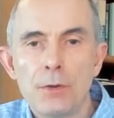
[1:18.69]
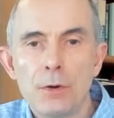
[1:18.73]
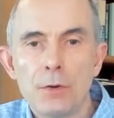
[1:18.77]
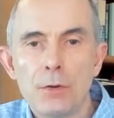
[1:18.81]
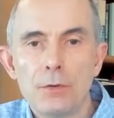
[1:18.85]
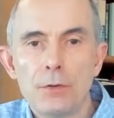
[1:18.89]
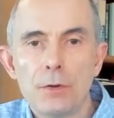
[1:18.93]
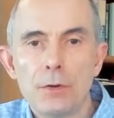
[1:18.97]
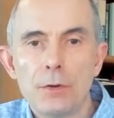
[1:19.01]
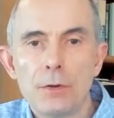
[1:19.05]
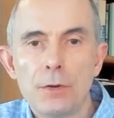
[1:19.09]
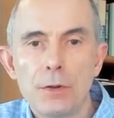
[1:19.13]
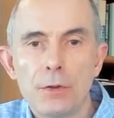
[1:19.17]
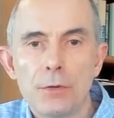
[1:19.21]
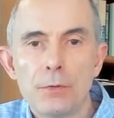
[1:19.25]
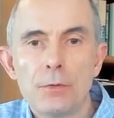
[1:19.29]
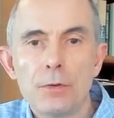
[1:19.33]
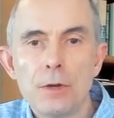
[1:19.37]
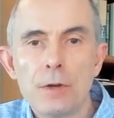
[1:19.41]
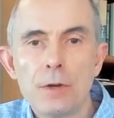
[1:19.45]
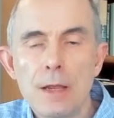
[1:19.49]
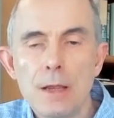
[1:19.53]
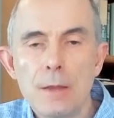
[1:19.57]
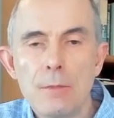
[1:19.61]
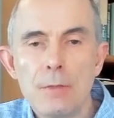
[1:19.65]
Those are the
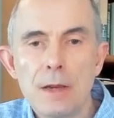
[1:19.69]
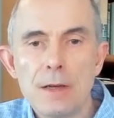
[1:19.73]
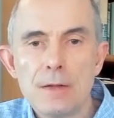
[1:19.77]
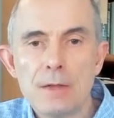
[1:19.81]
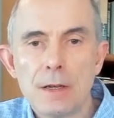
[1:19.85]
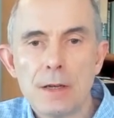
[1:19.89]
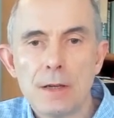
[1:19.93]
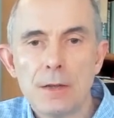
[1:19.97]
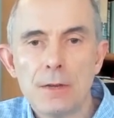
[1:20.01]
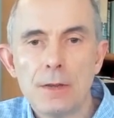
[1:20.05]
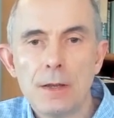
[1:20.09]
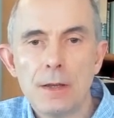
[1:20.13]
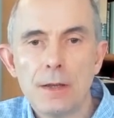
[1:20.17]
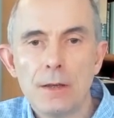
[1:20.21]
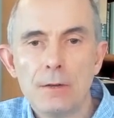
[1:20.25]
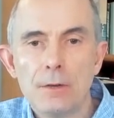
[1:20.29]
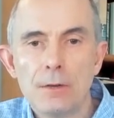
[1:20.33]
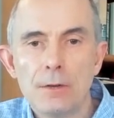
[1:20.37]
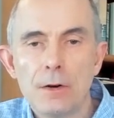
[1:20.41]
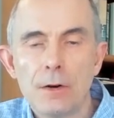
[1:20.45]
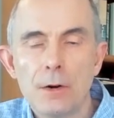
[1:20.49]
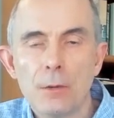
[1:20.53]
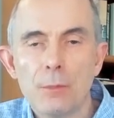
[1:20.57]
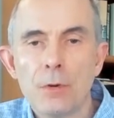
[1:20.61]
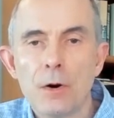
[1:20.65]
three basic things
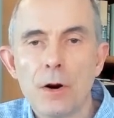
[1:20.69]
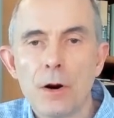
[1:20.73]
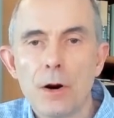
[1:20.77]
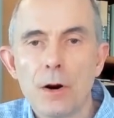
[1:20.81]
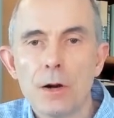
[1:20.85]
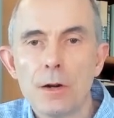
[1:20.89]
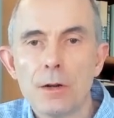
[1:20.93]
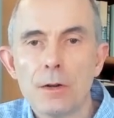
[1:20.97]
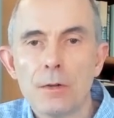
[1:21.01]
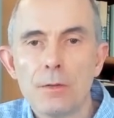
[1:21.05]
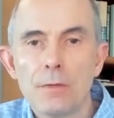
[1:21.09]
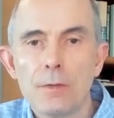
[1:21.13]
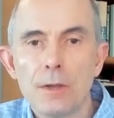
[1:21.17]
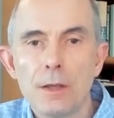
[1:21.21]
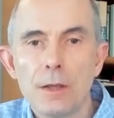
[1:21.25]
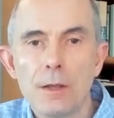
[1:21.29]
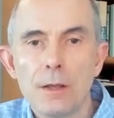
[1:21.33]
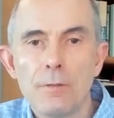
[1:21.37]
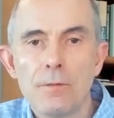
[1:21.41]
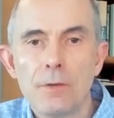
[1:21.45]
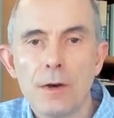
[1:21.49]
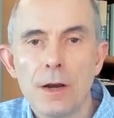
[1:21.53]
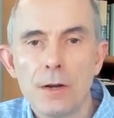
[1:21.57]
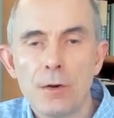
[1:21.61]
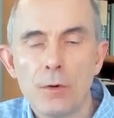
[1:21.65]
that are part of the
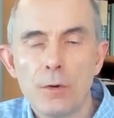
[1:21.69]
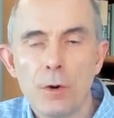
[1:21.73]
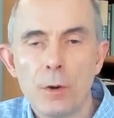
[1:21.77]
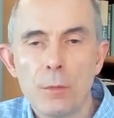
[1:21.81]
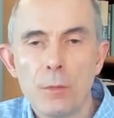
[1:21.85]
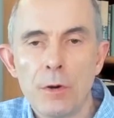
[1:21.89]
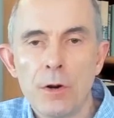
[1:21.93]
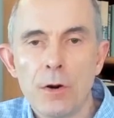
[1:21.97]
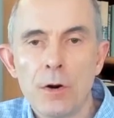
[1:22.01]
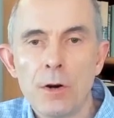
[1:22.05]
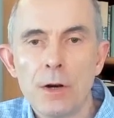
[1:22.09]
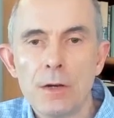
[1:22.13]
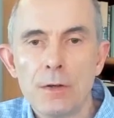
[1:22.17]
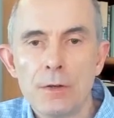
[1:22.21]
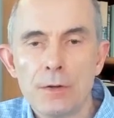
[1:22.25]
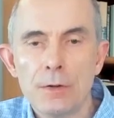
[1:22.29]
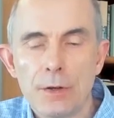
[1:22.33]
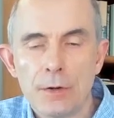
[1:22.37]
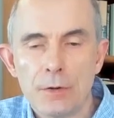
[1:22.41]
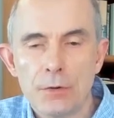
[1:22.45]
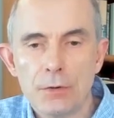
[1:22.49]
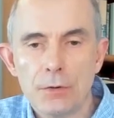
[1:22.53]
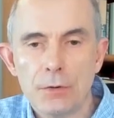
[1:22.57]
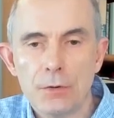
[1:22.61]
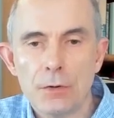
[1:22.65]
von Neumann
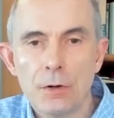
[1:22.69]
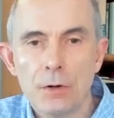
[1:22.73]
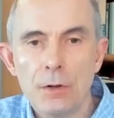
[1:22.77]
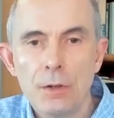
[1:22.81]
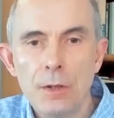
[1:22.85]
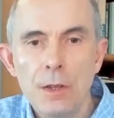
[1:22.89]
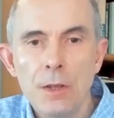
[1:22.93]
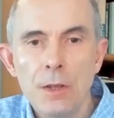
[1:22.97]
architecture.